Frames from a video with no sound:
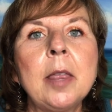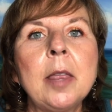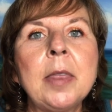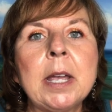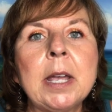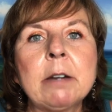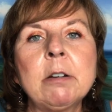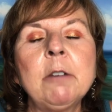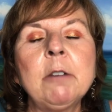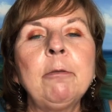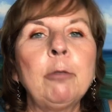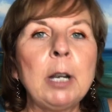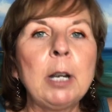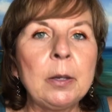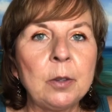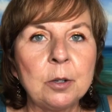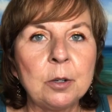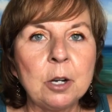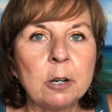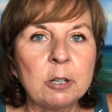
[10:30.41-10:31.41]
they're afraid
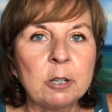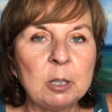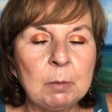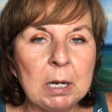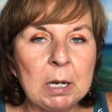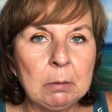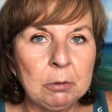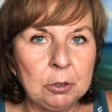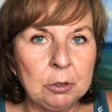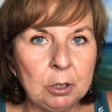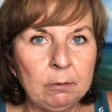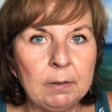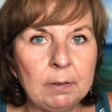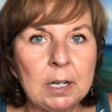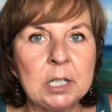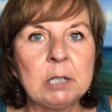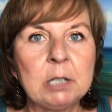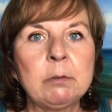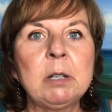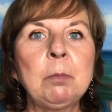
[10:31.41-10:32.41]
they're not going to be able to
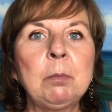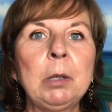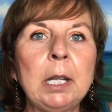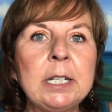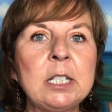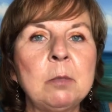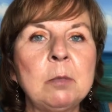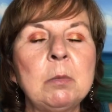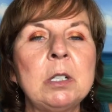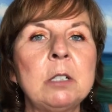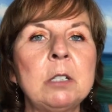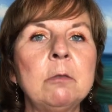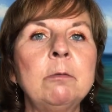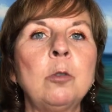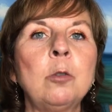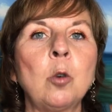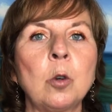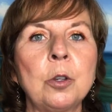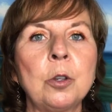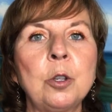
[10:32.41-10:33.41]
find a replacement
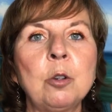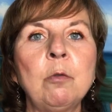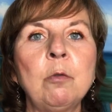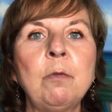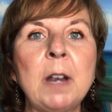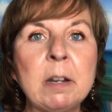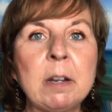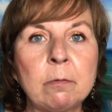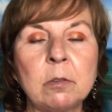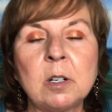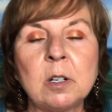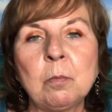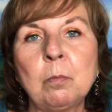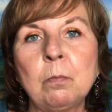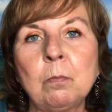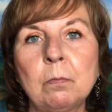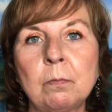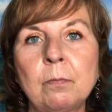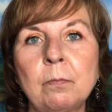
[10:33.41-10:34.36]
for their favorite